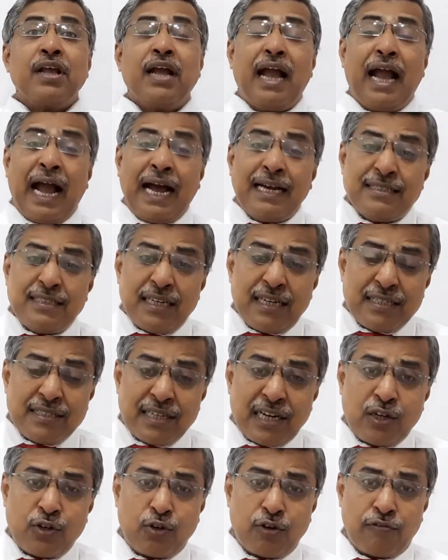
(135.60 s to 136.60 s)
As a
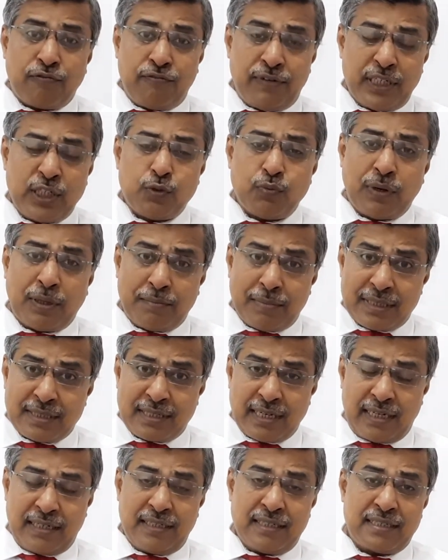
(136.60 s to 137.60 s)
result of which one must
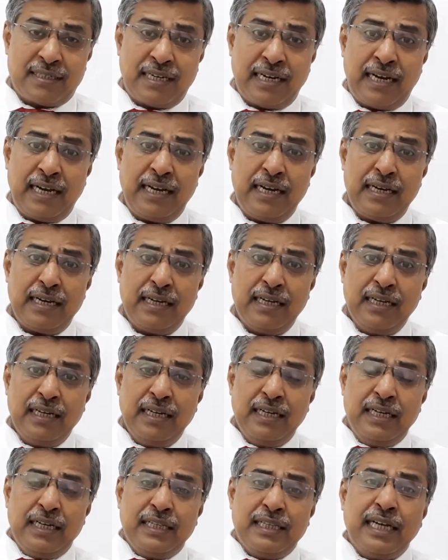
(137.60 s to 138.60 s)
understand
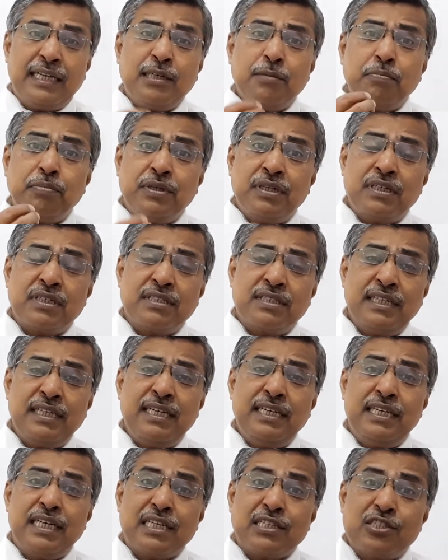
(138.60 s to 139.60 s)
that a
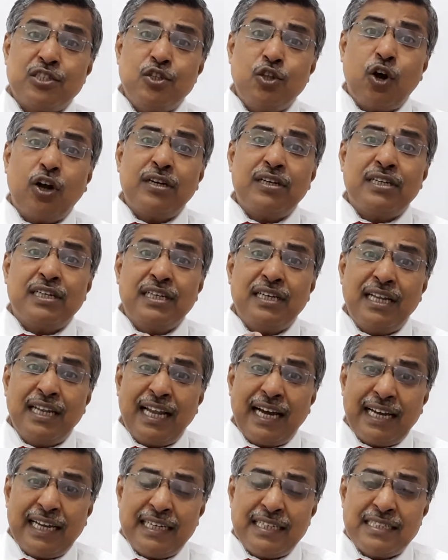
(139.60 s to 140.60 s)
person does not
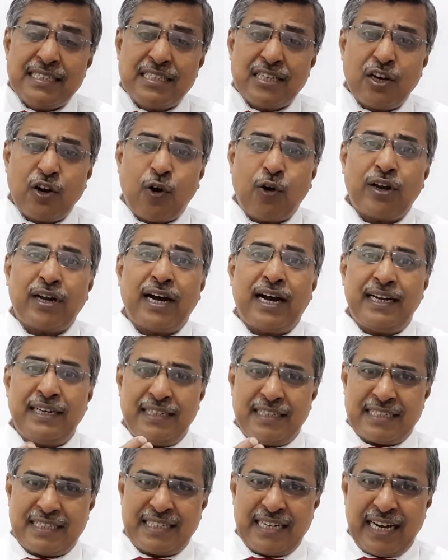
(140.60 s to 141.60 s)
realize or
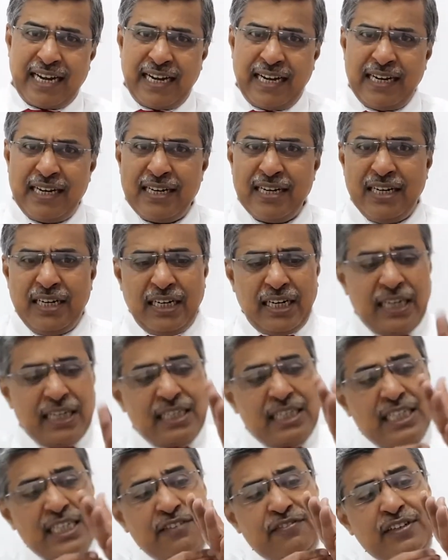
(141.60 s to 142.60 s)
understand
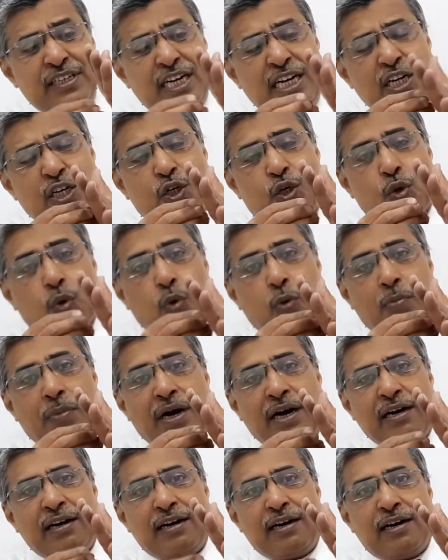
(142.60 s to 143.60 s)
trivial
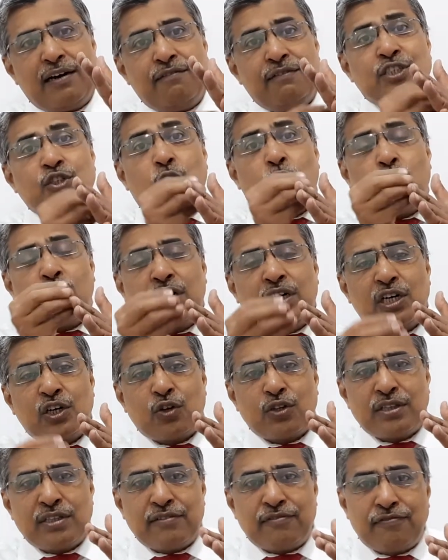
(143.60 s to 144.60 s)
trauma which occur
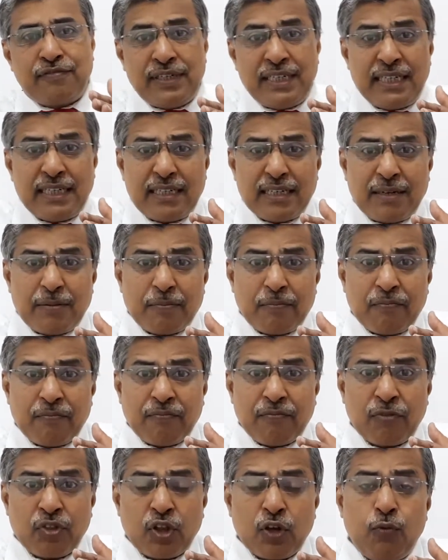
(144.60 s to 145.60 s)
on the feet,
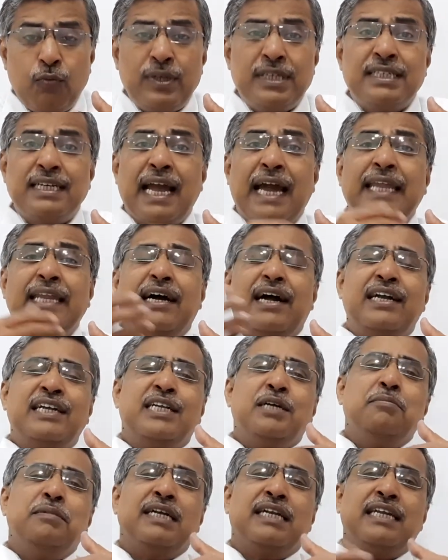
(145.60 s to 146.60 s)
which can
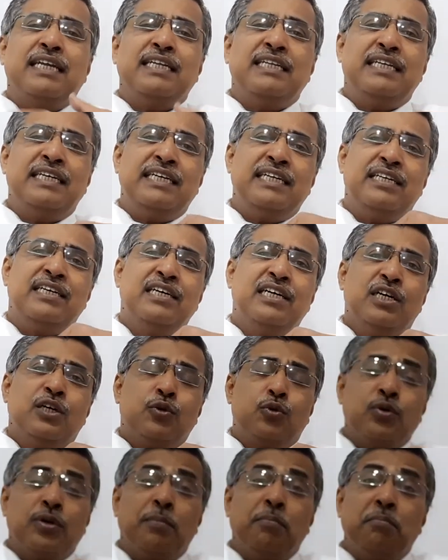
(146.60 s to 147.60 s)
ultimately lead
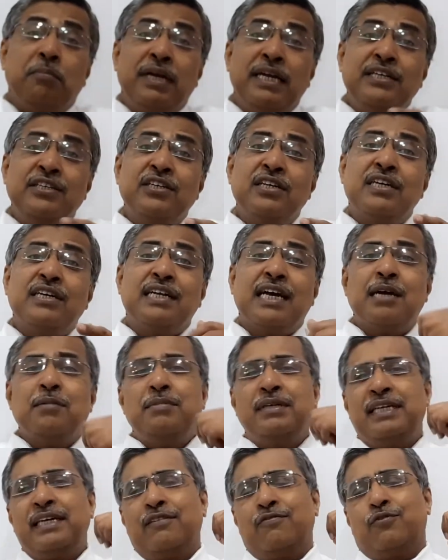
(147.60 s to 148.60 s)
to a major
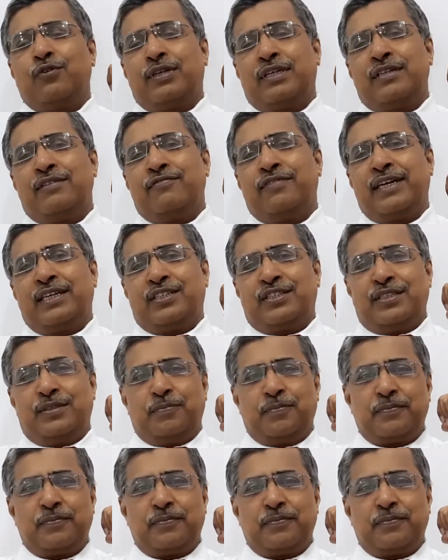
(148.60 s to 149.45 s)
diabetic foot infection.